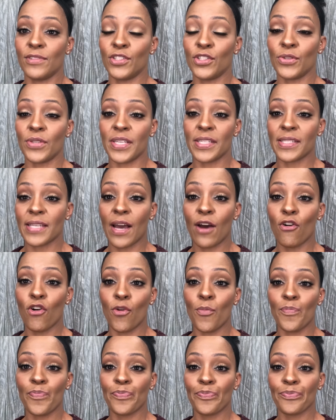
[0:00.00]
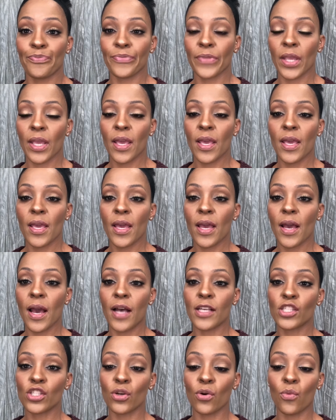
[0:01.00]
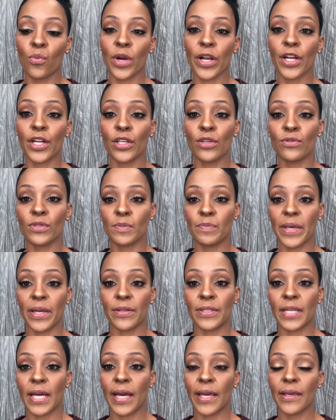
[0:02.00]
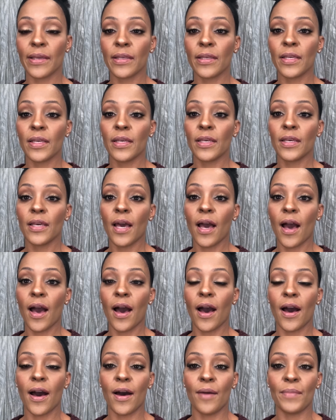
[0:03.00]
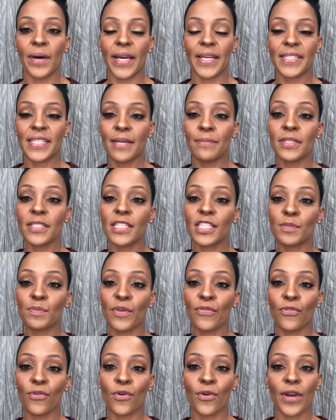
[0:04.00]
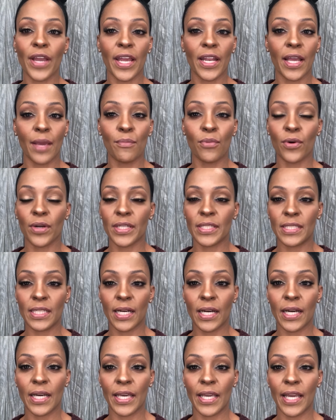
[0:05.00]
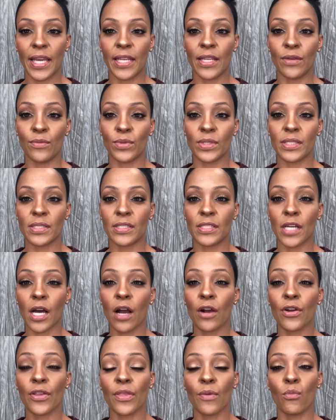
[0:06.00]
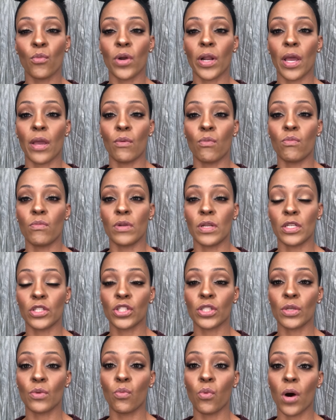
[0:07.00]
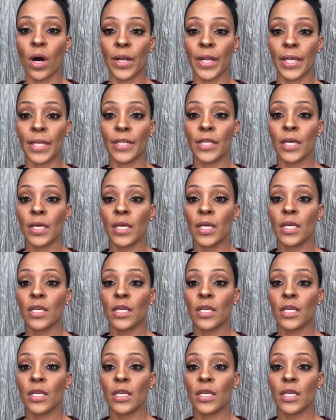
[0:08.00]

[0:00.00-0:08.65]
do this at home. So we're going to use beard dye. I attempted this before and I bought a dye and it was darker than what I initially wanted.